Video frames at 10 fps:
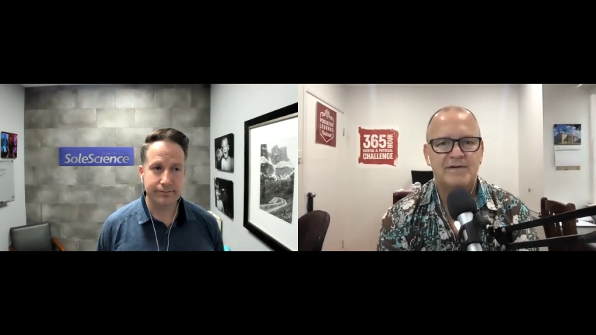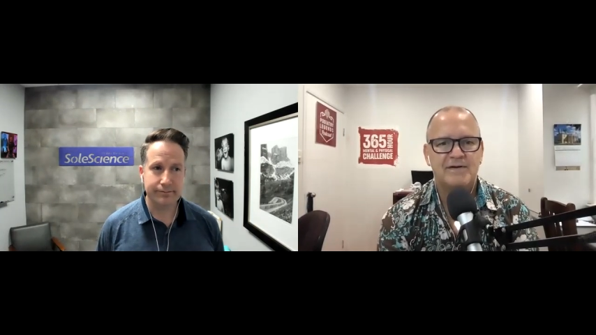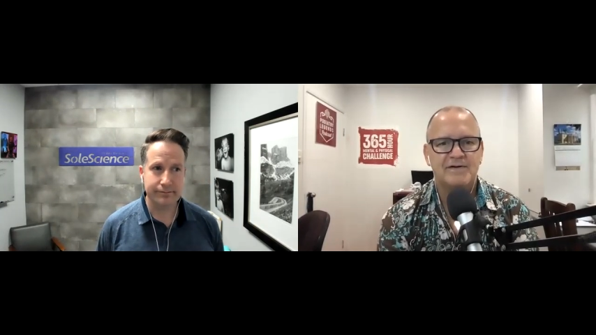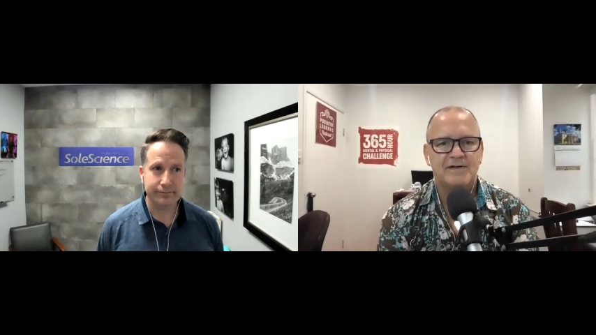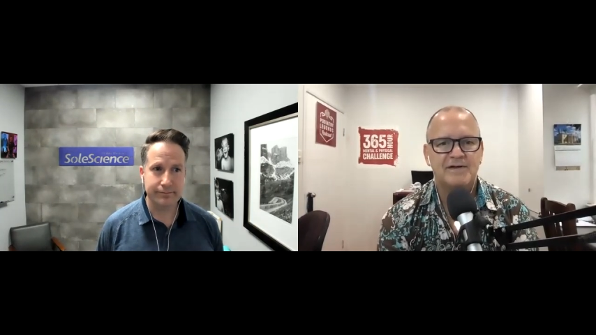
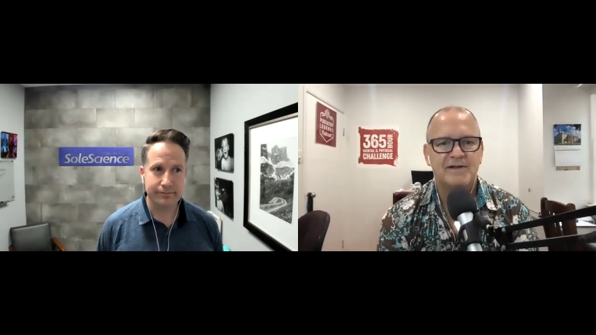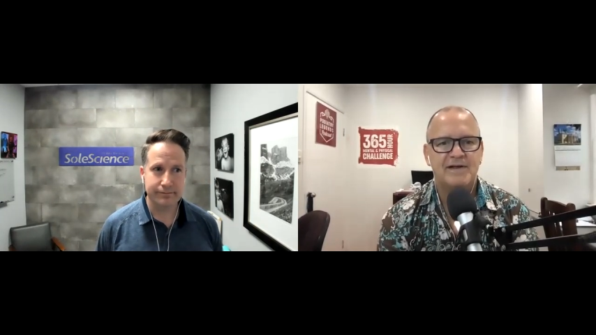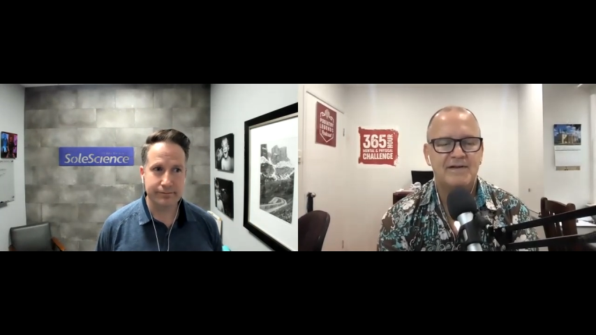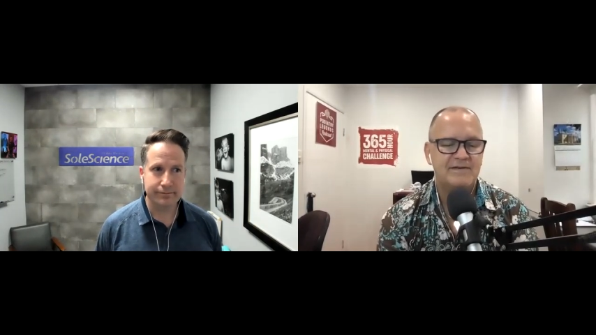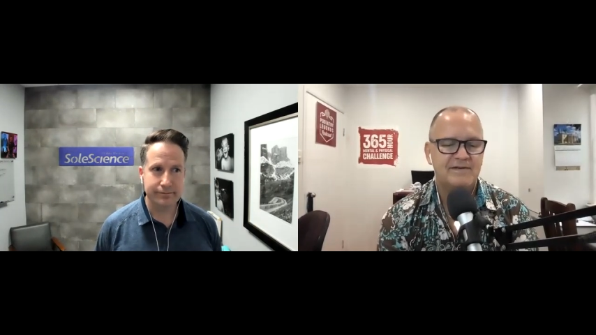Speaker 1: I can
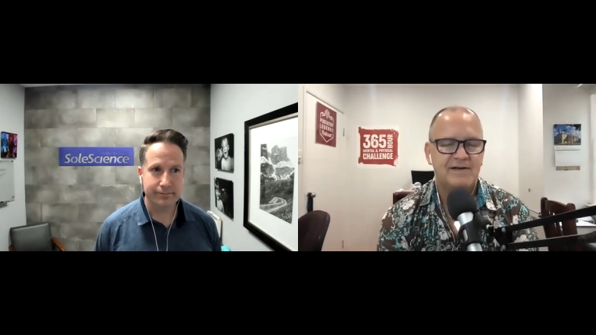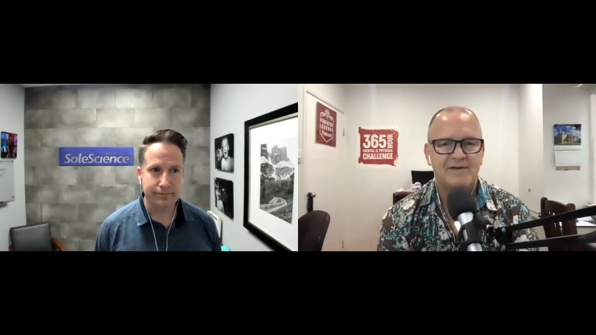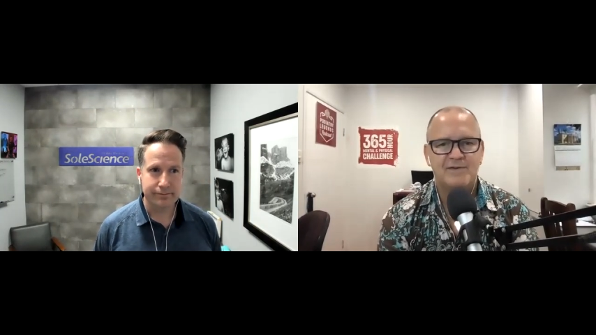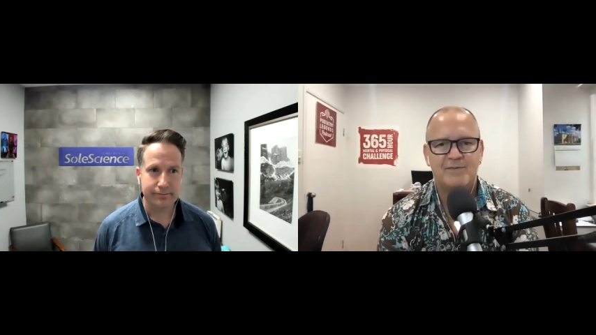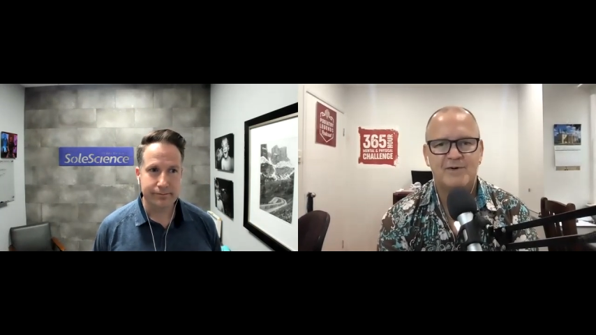edit this out
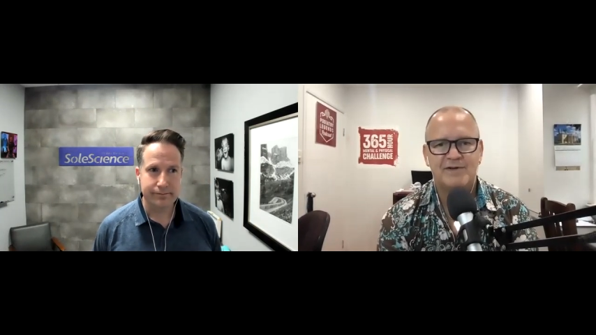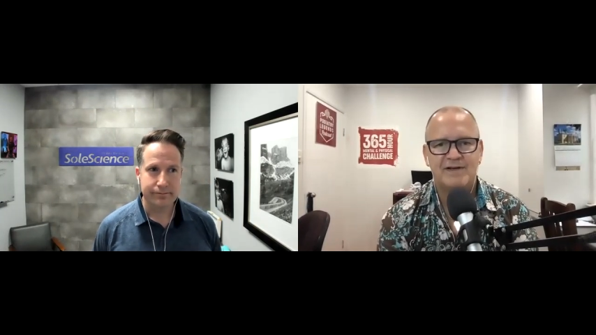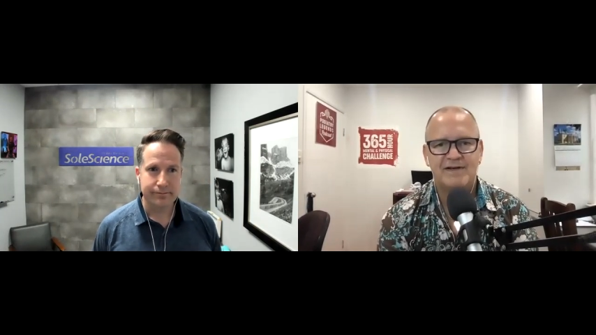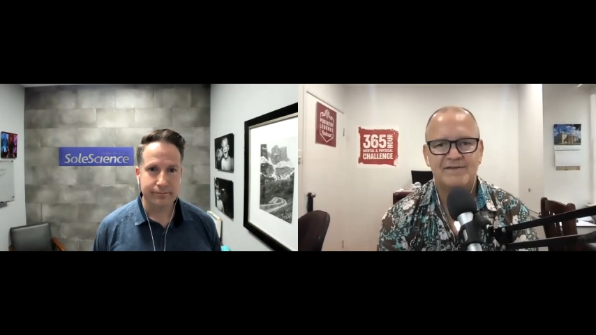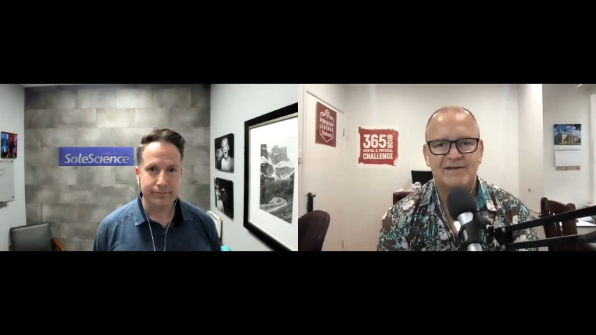on the
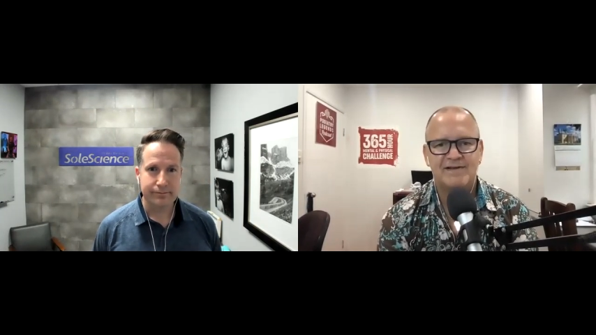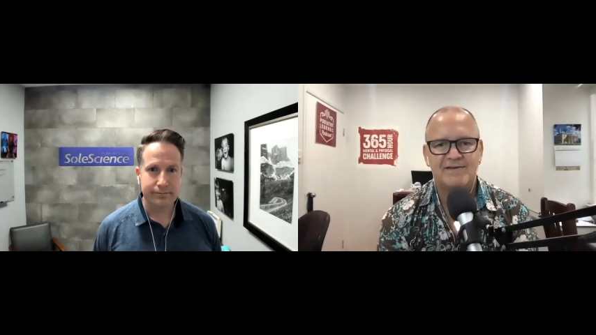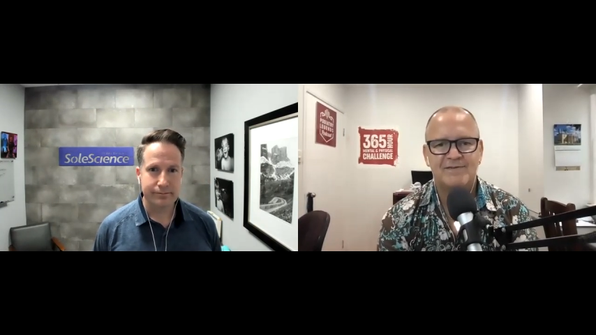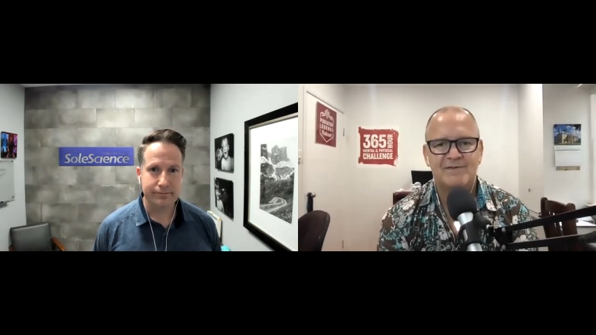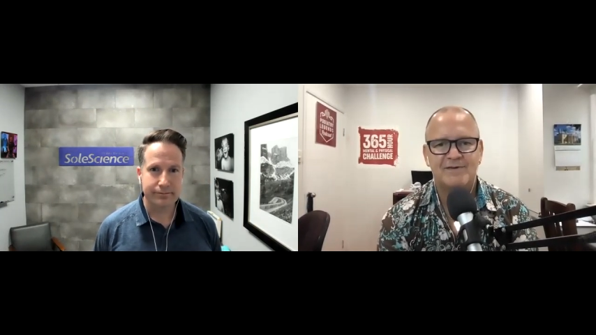podcast to get
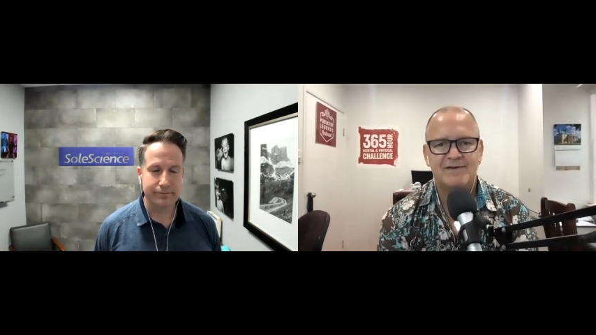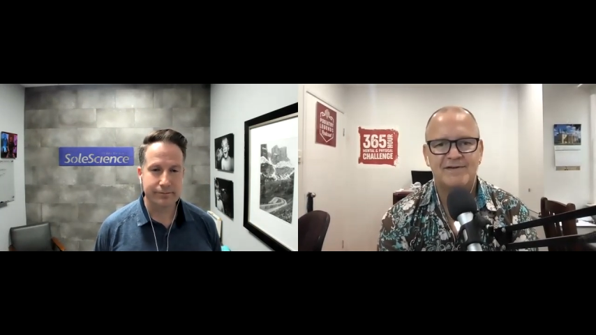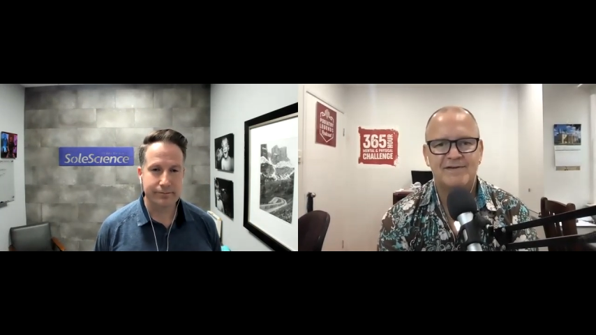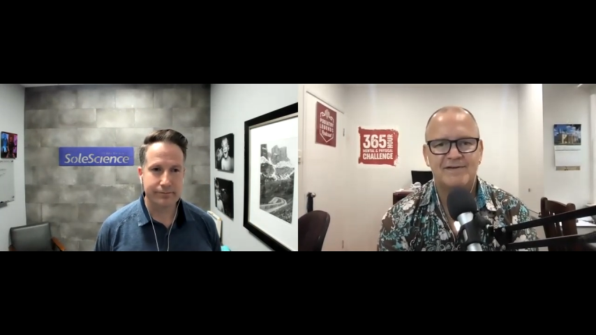it right.